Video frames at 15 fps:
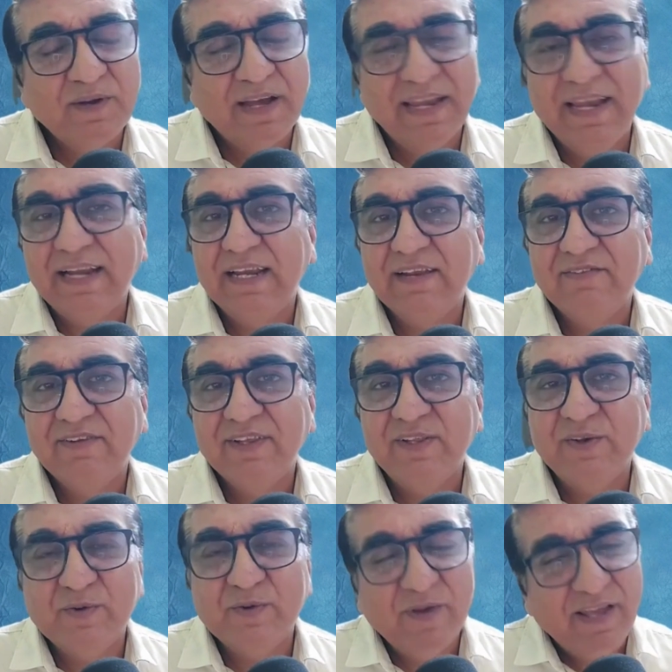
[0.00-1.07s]
connecting with
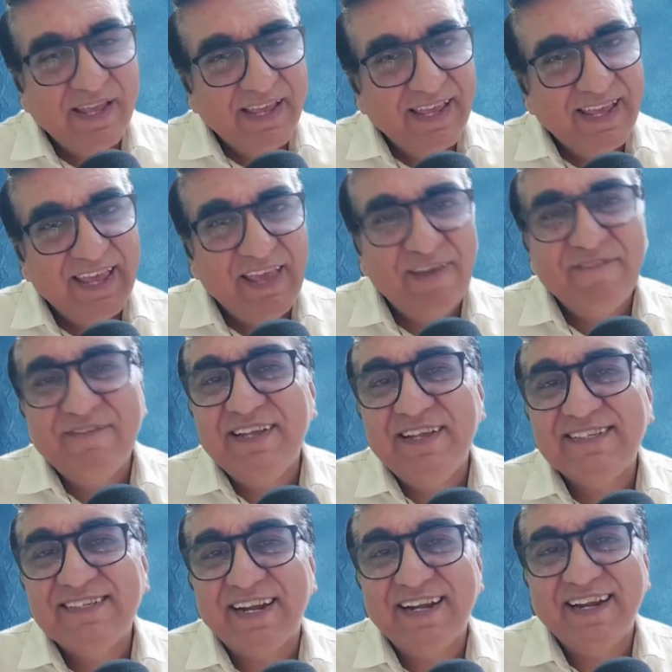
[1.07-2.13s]
you
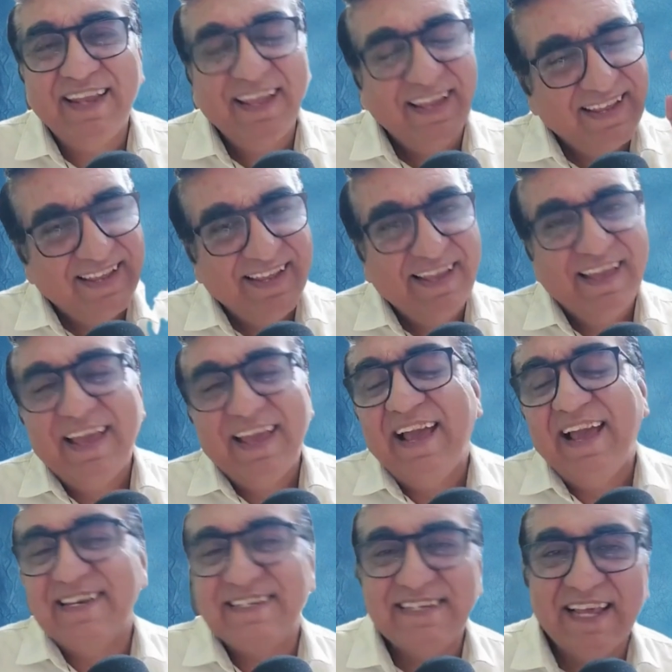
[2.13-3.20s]
every Sunday
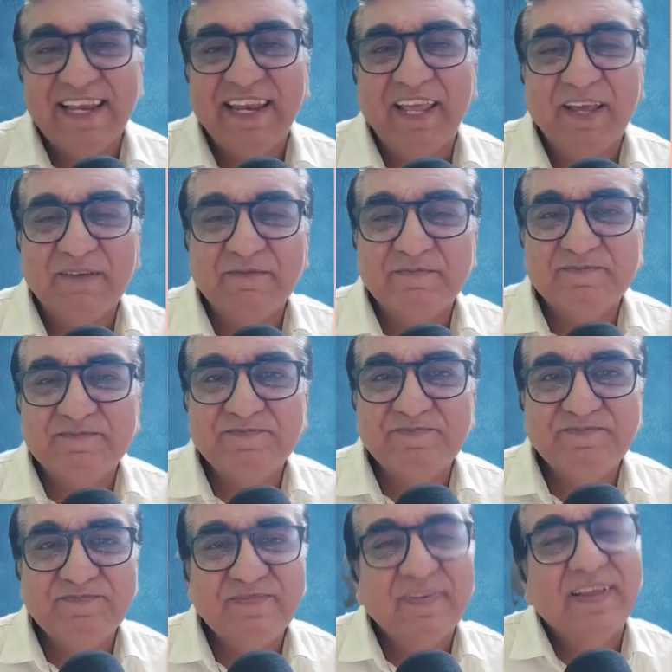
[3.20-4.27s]
at 10 a.m.
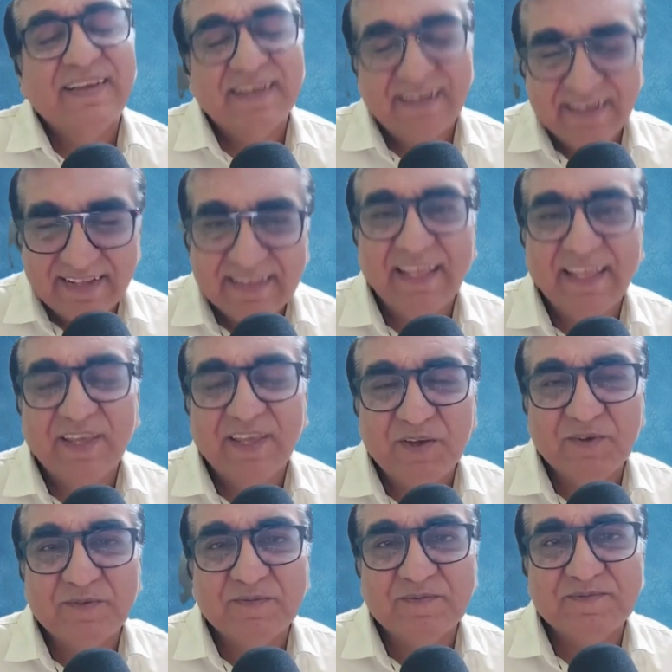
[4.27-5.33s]
Thank you.